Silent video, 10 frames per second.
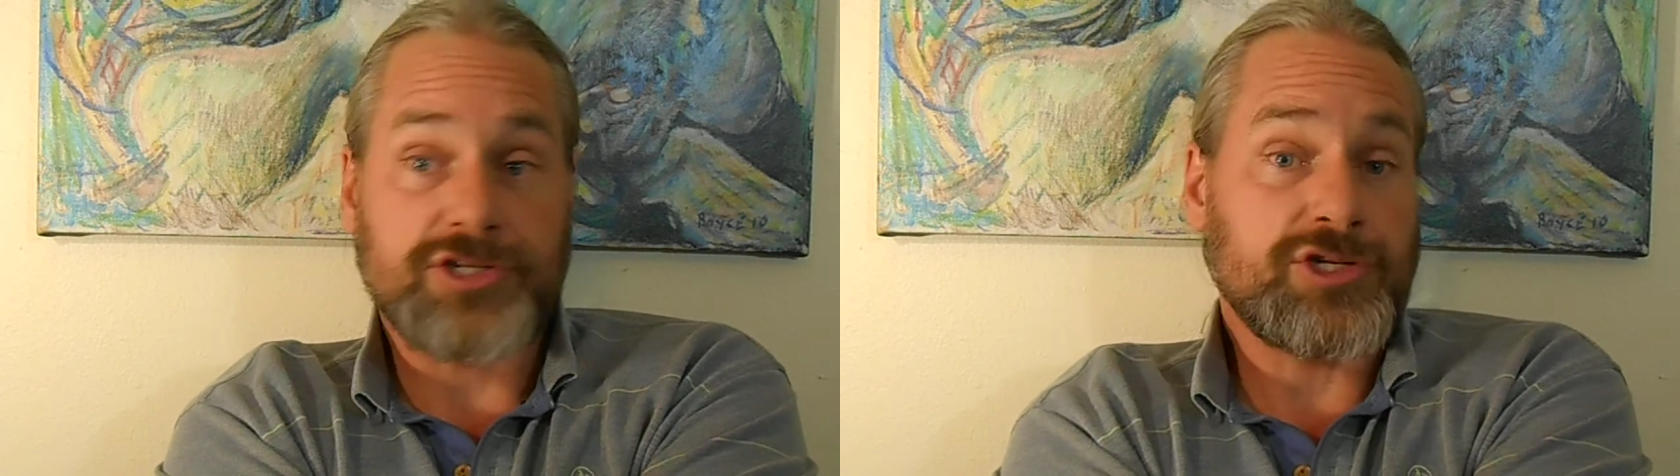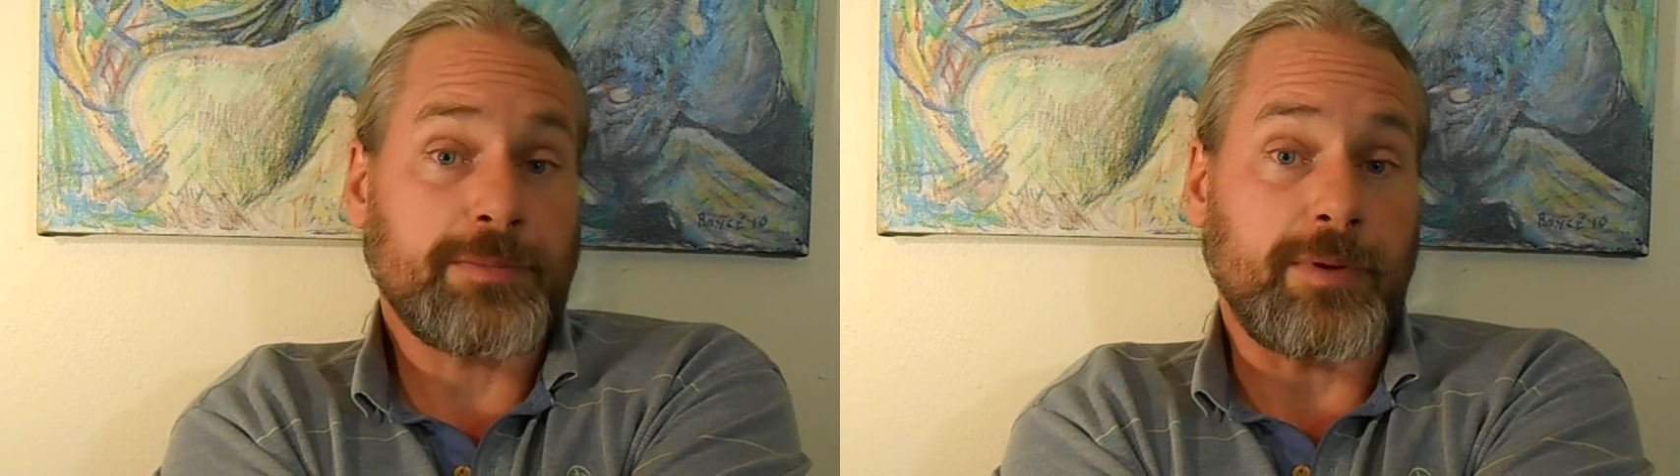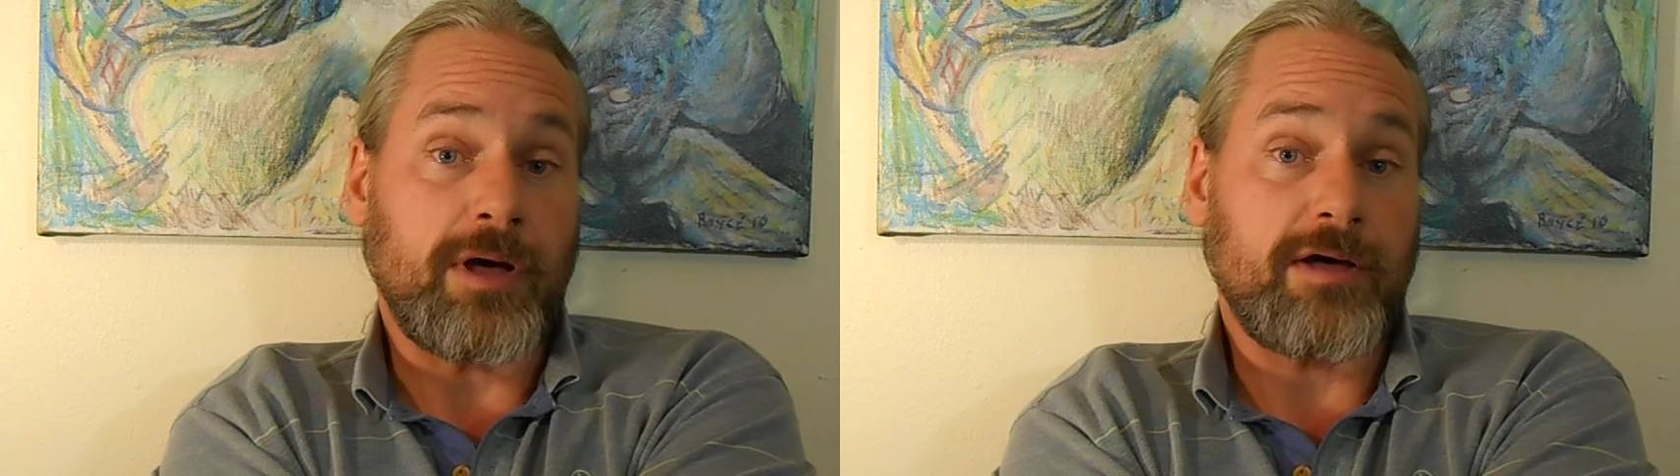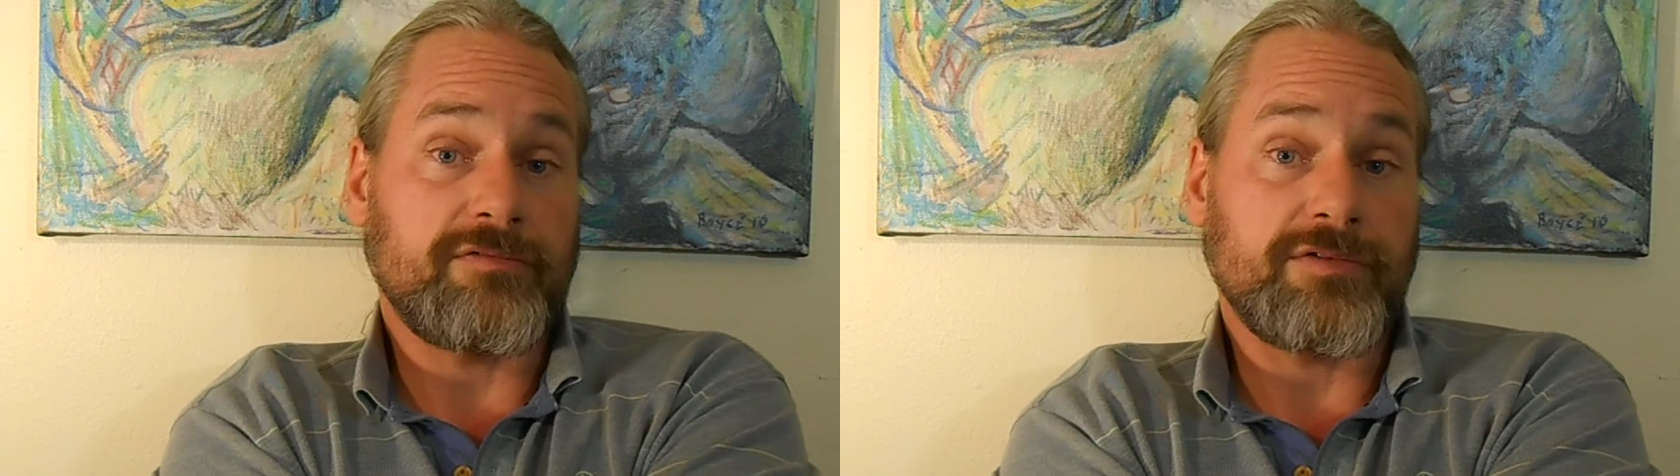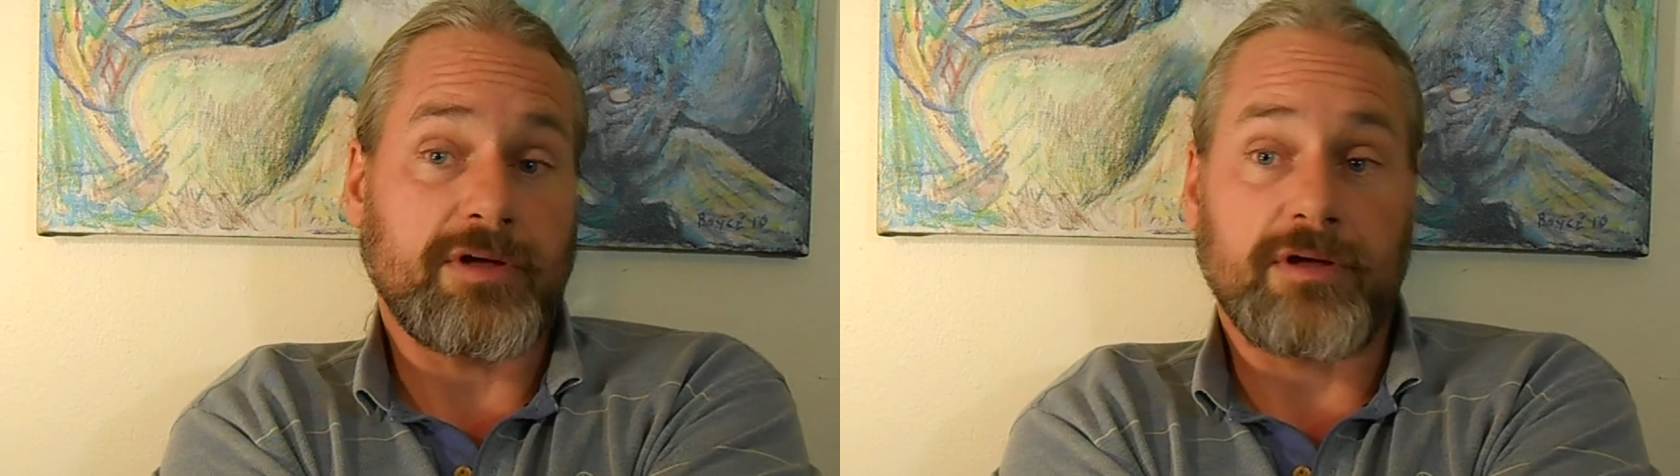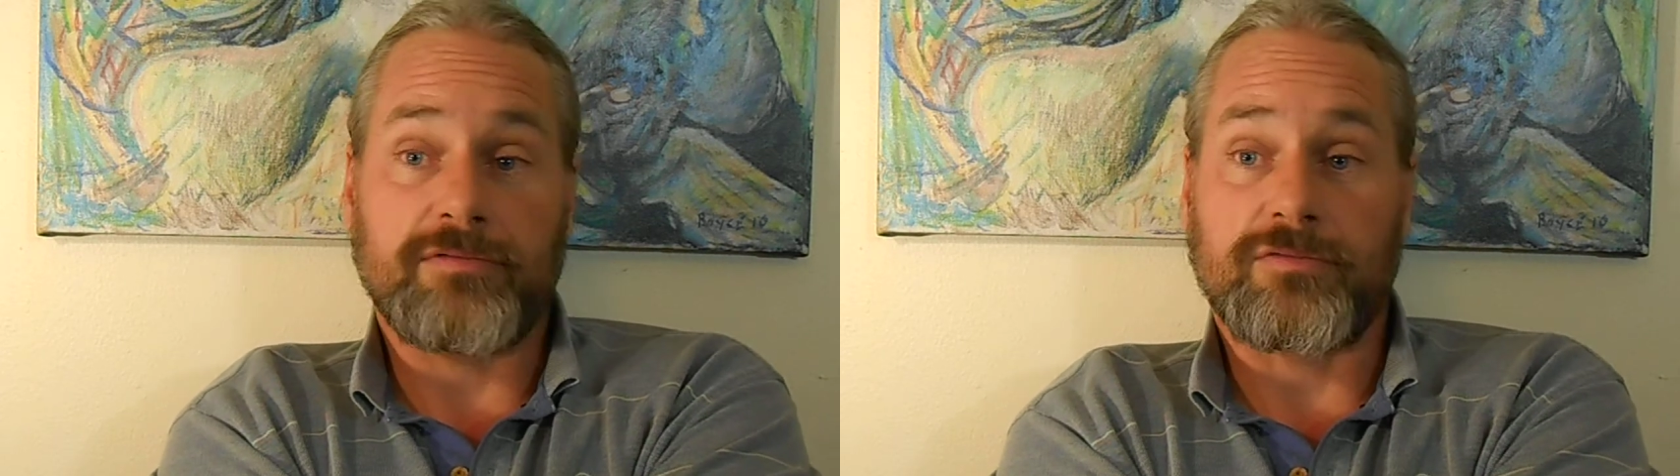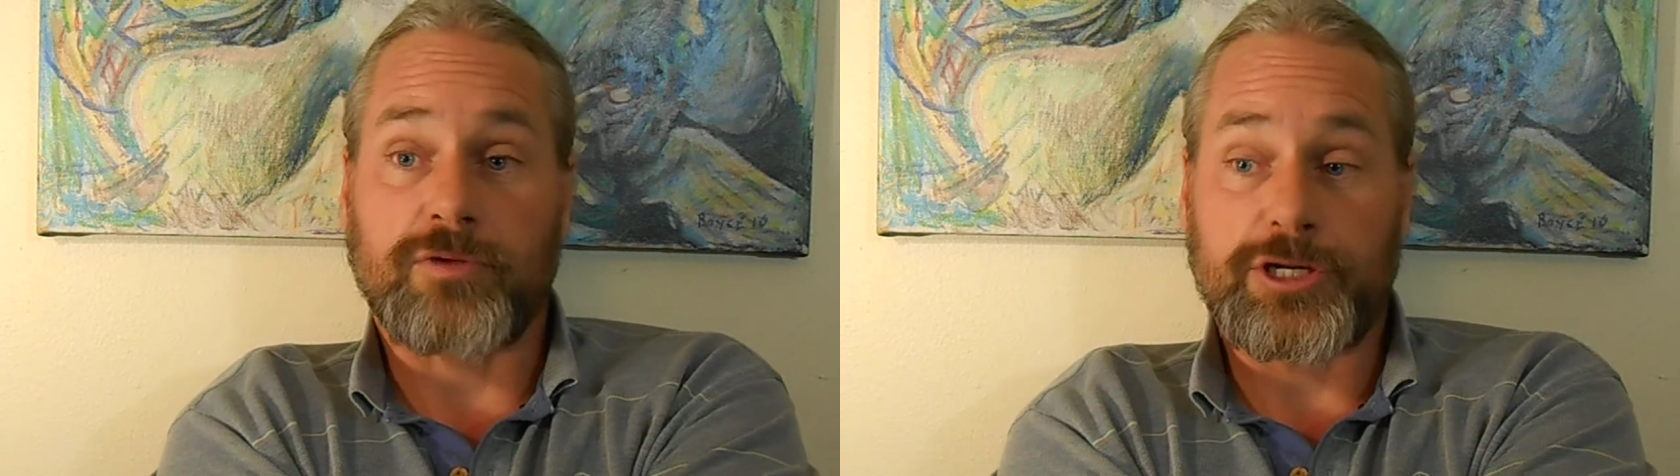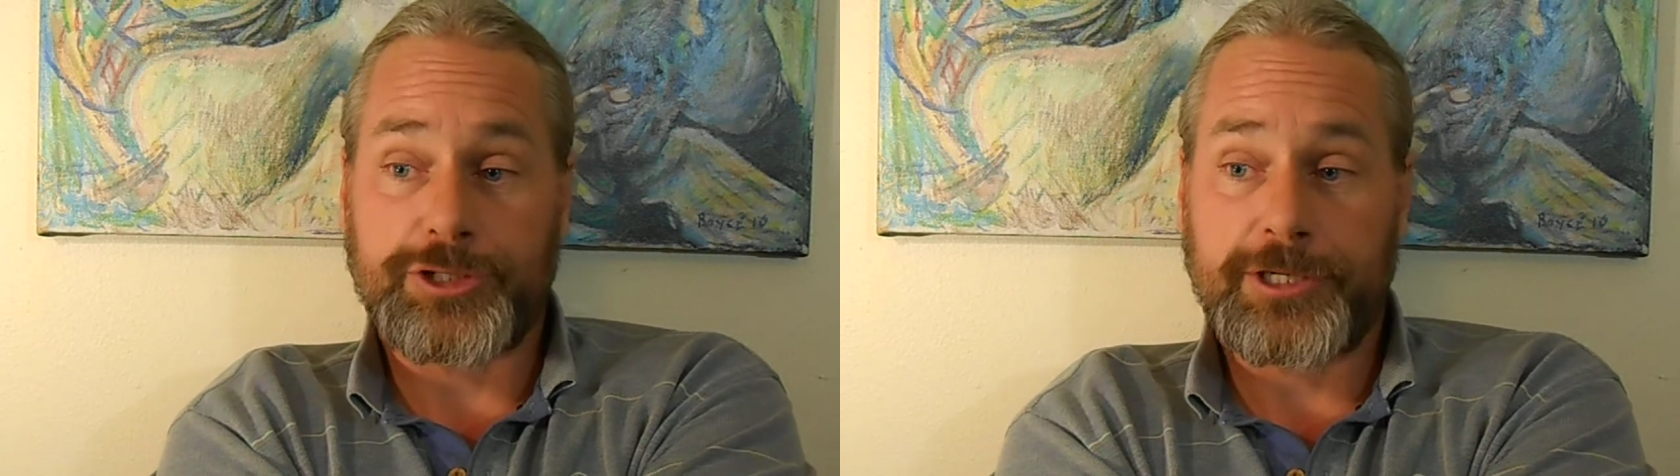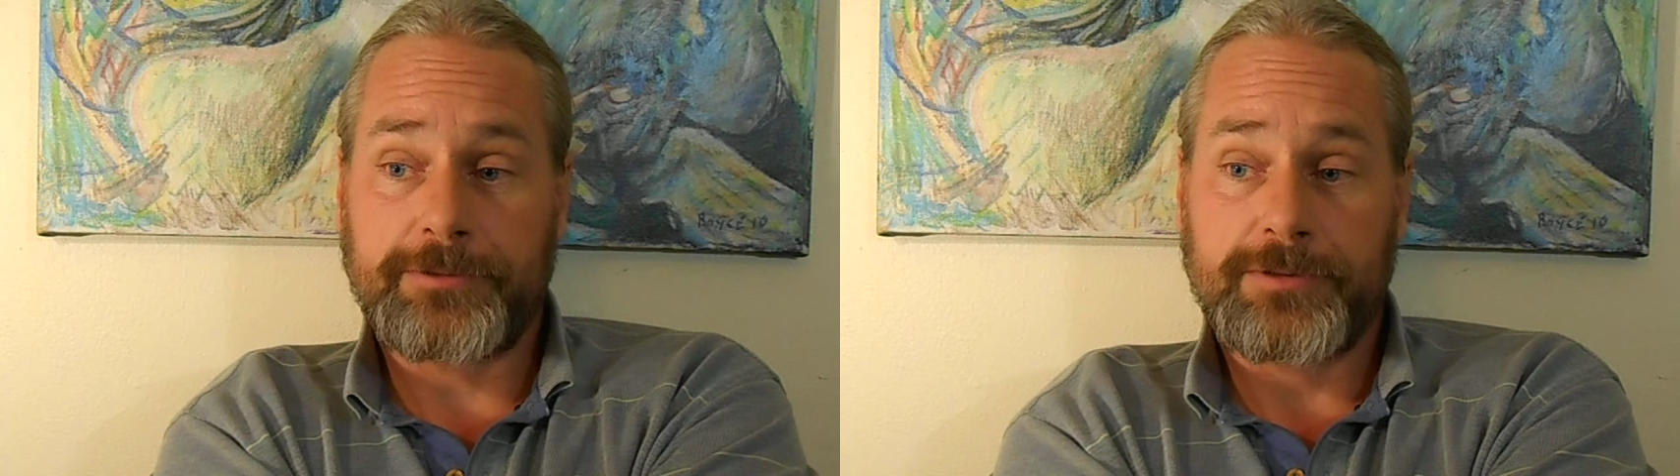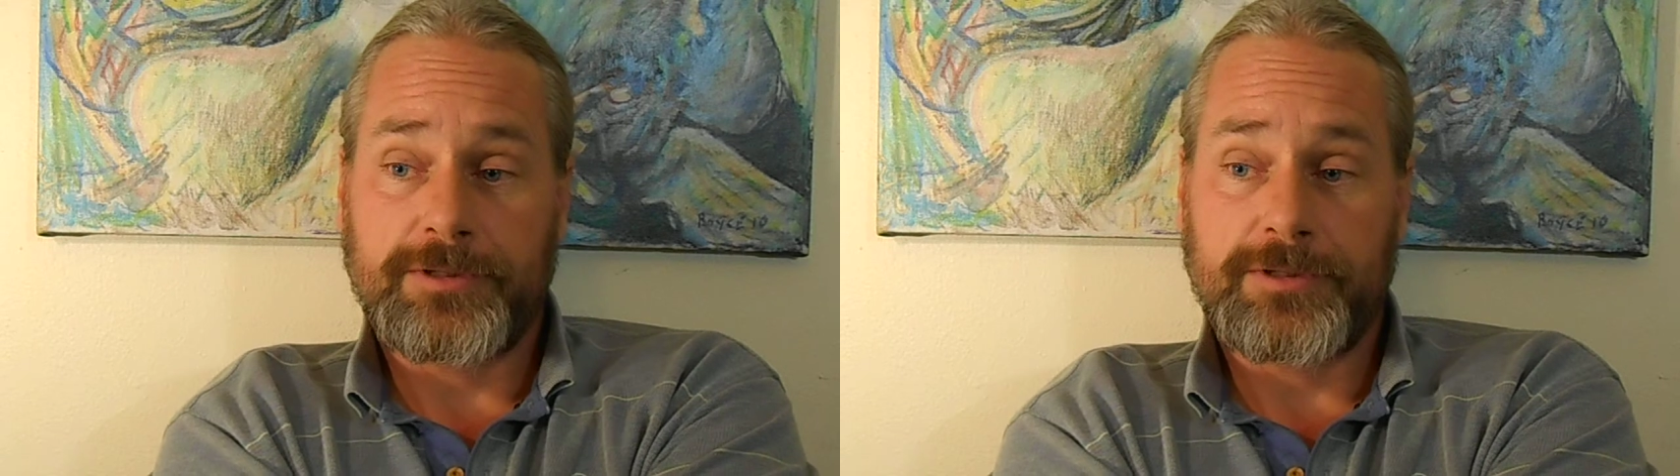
Shipov of Russia,